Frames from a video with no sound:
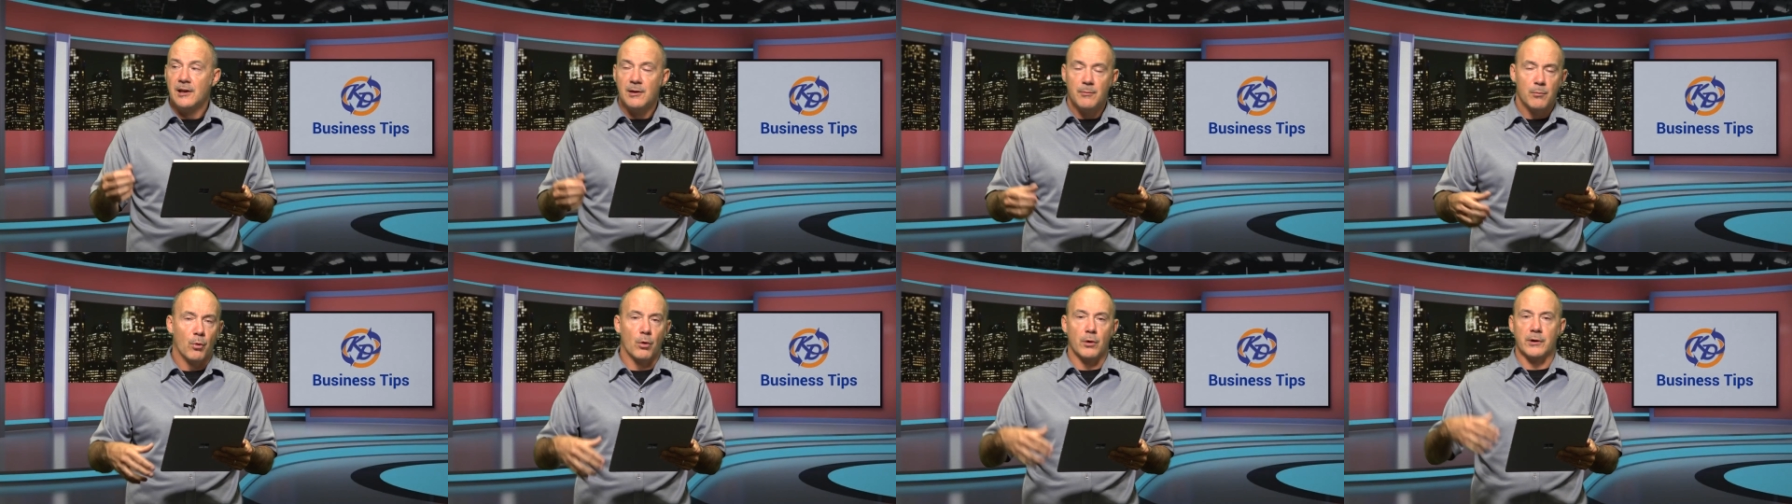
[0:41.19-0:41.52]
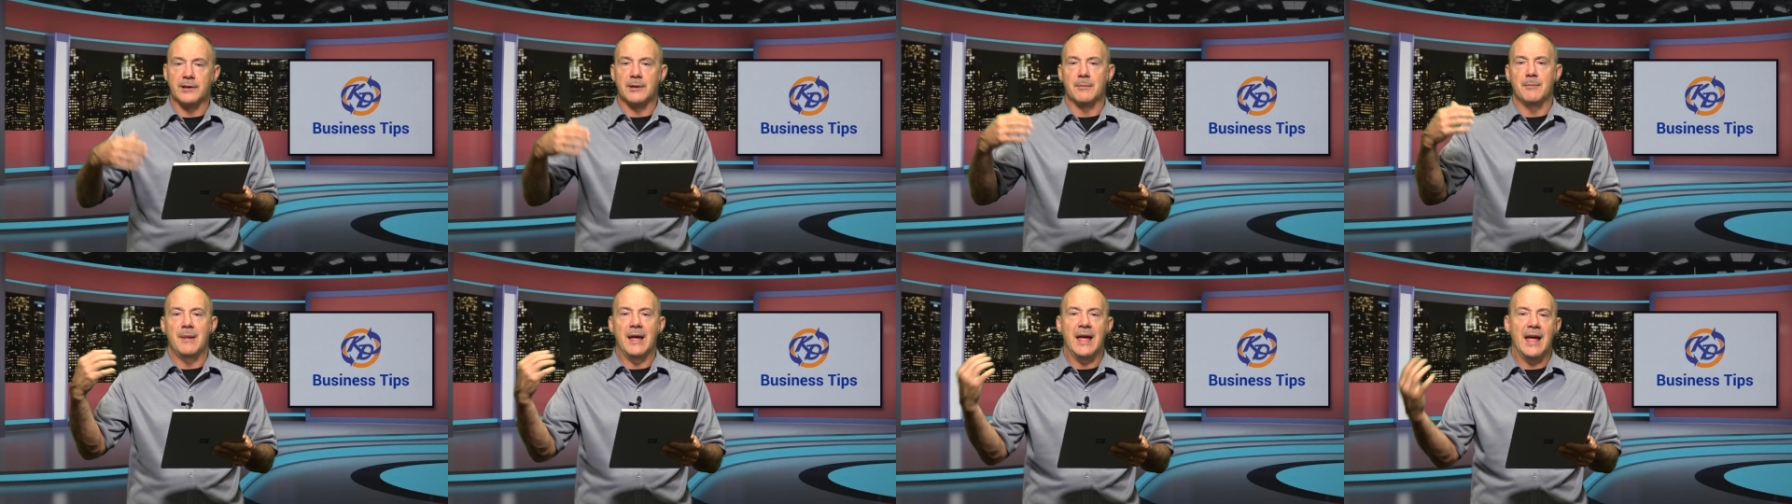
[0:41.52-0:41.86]
more
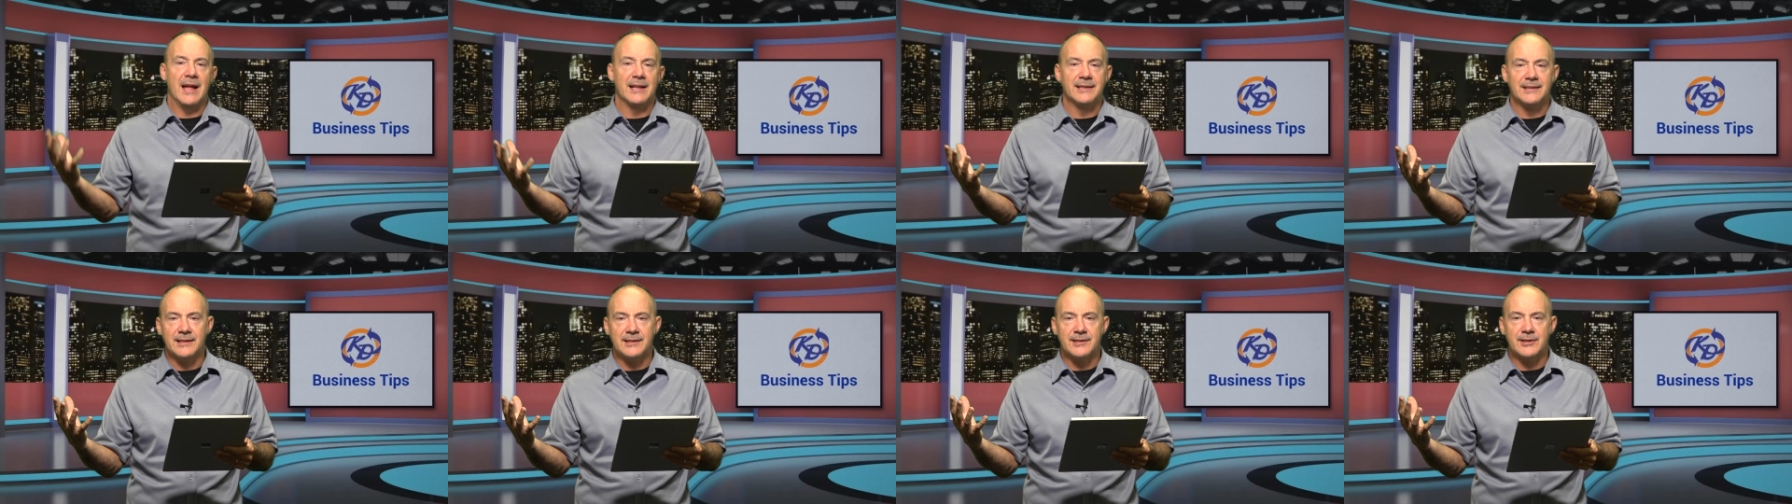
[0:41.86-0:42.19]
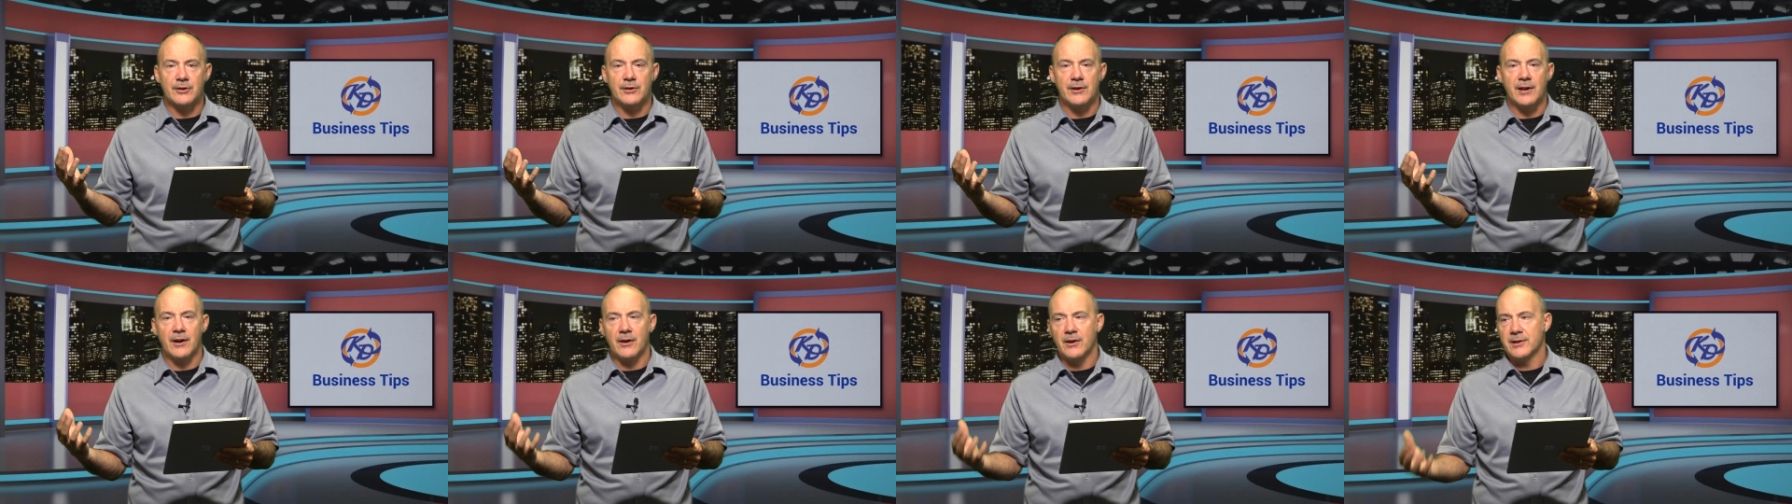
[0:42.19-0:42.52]
demands in
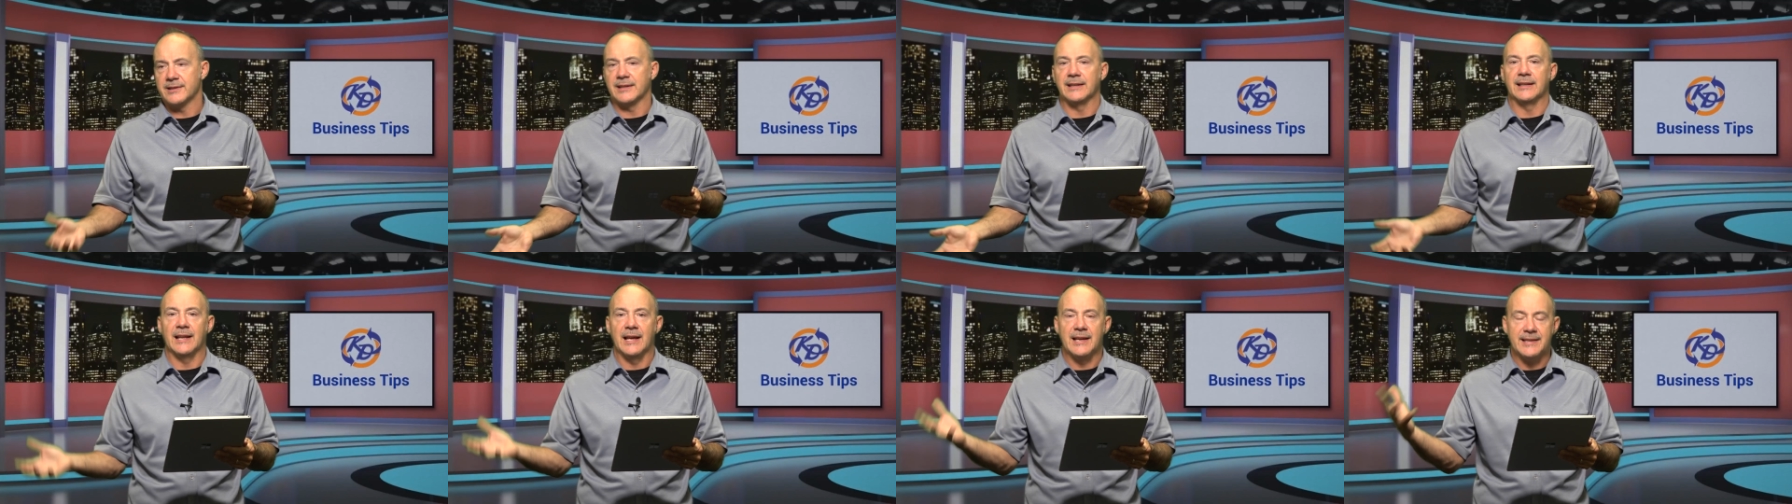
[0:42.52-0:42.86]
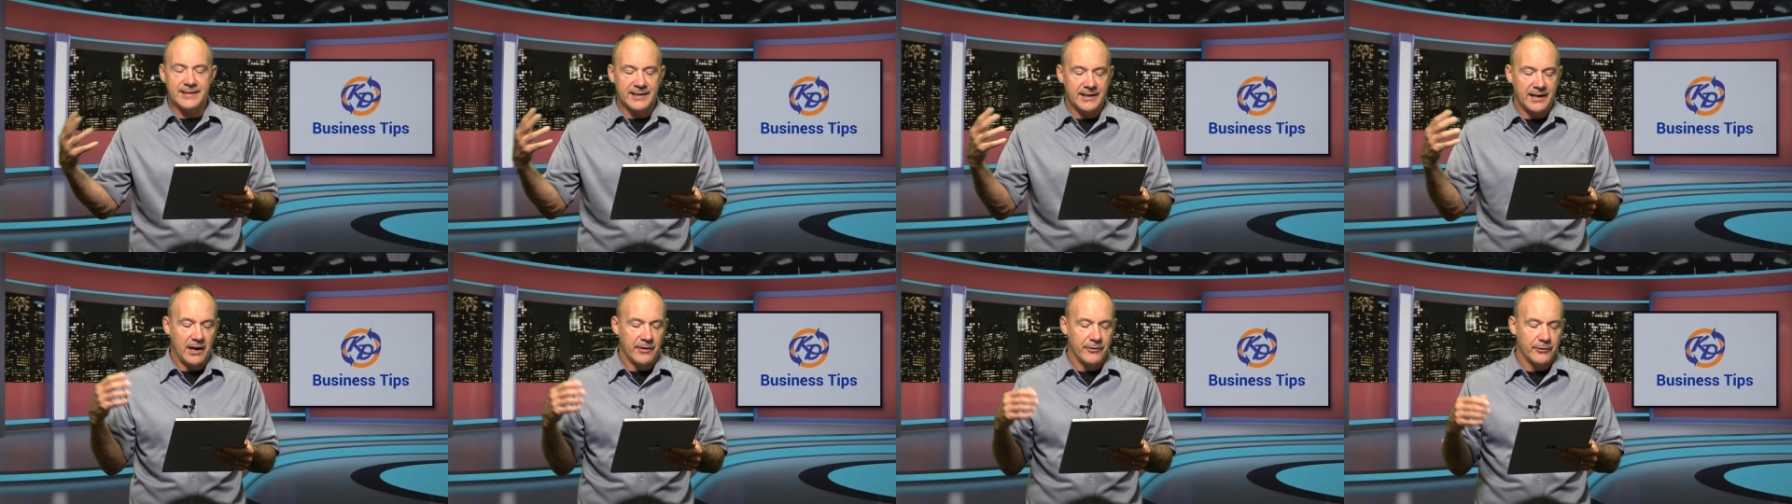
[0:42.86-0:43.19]
certain areas and
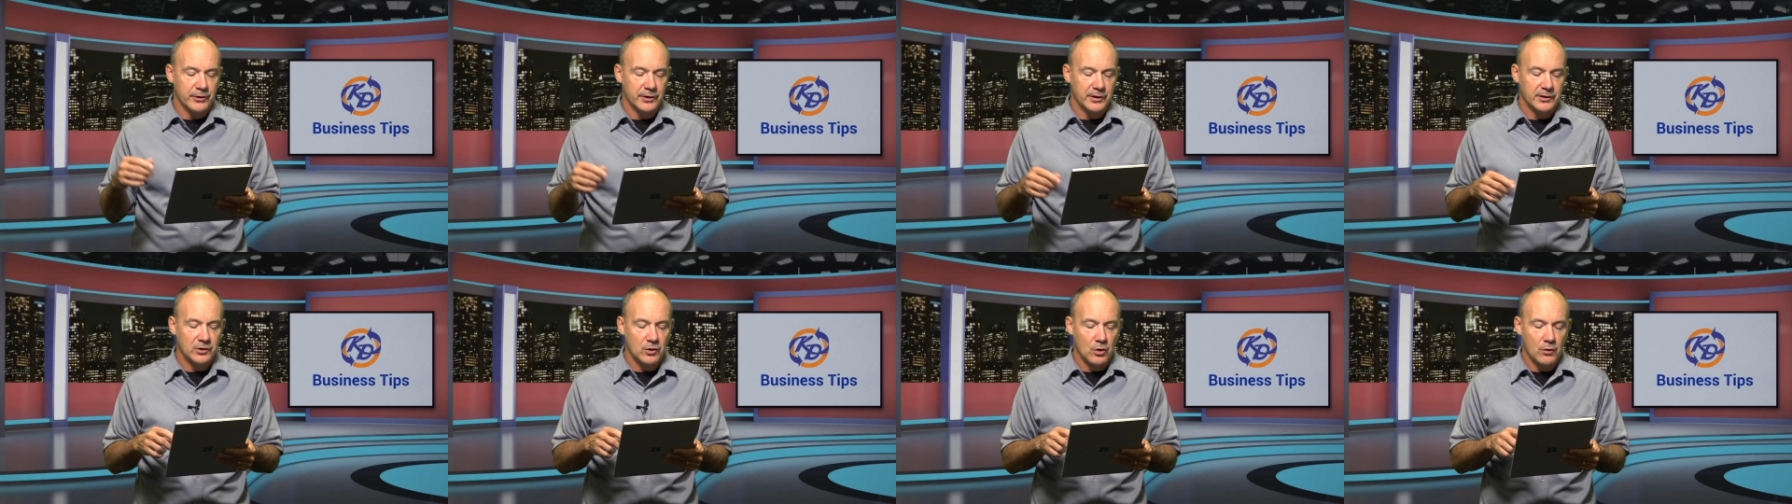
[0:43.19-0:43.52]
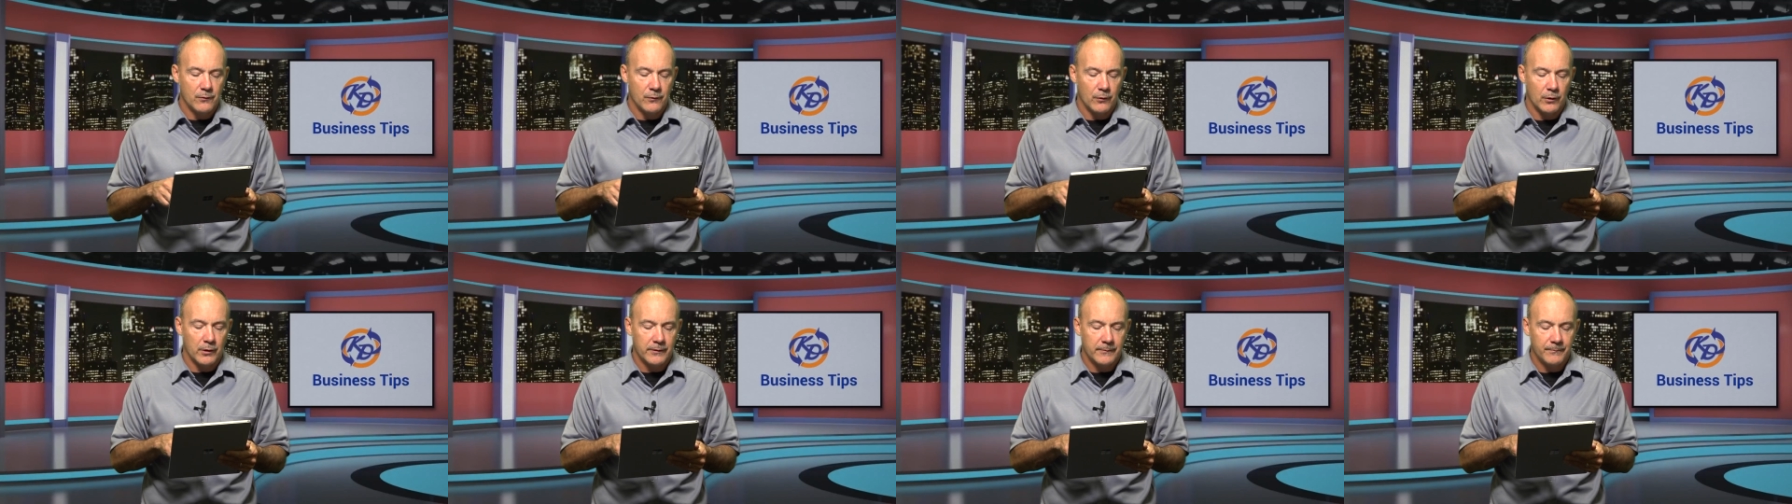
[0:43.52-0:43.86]
less in others and so
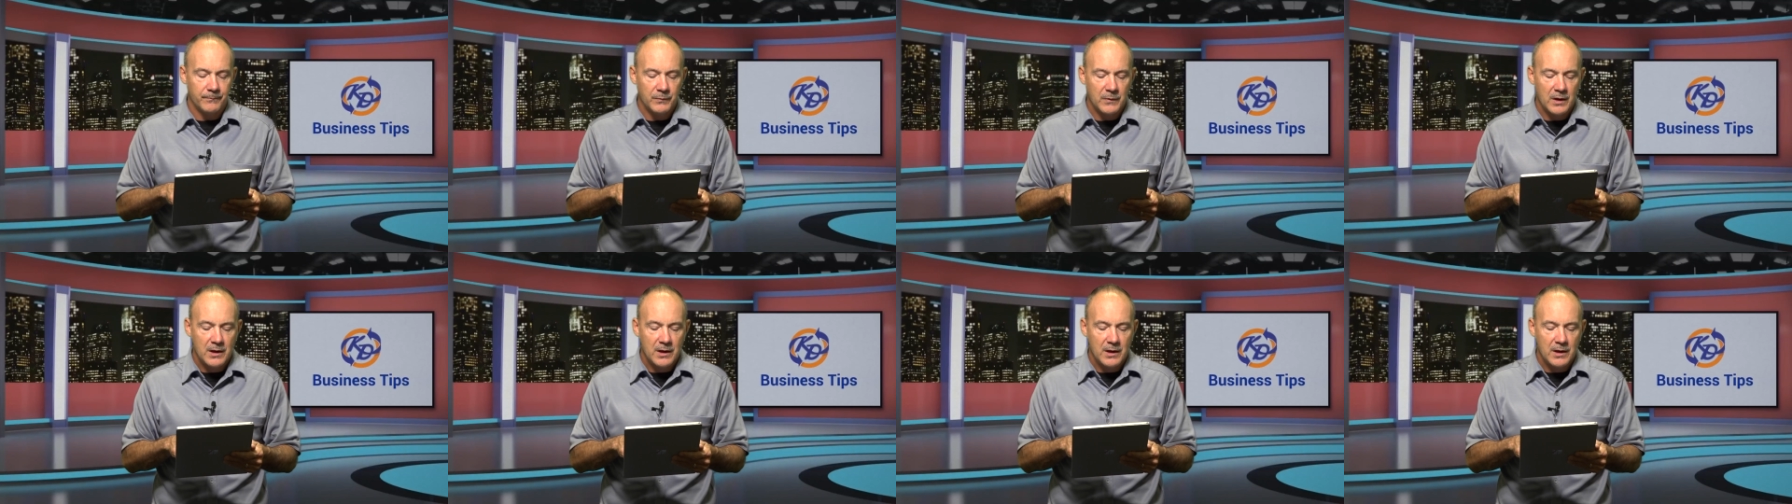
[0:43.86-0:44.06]
forth.